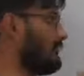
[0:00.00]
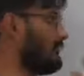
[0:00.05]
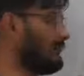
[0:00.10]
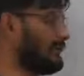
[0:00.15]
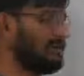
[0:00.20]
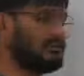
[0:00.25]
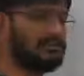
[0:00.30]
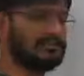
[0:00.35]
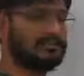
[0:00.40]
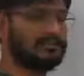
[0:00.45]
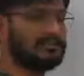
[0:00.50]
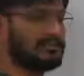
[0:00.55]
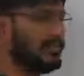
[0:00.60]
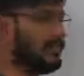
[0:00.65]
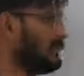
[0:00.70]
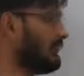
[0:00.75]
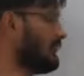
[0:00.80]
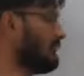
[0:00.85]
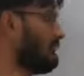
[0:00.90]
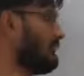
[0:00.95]
resistance, R
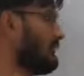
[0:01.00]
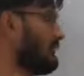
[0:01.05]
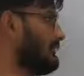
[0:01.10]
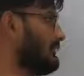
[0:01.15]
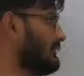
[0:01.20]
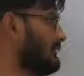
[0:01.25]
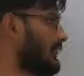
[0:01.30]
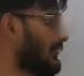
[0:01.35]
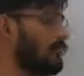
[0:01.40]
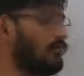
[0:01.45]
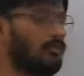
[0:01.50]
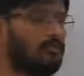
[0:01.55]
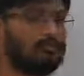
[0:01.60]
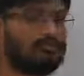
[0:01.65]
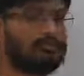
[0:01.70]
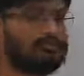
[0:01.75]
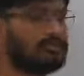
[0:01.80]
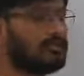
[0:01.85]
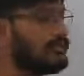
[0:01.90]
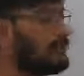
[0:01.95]
equivalent to 10 volts.
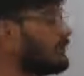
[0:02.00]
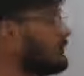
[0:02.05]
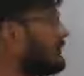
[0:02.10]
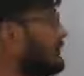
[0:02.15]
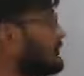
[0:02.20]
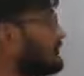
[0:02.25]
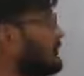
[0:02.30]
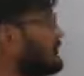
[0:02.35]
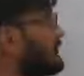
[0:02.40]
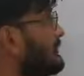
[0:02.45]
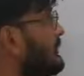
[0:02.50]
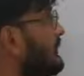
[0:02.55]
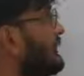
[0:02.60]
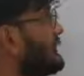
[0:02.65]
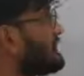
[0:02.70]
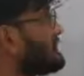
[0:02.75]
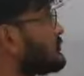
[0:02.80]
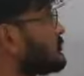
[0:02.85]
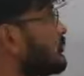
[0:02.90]
These two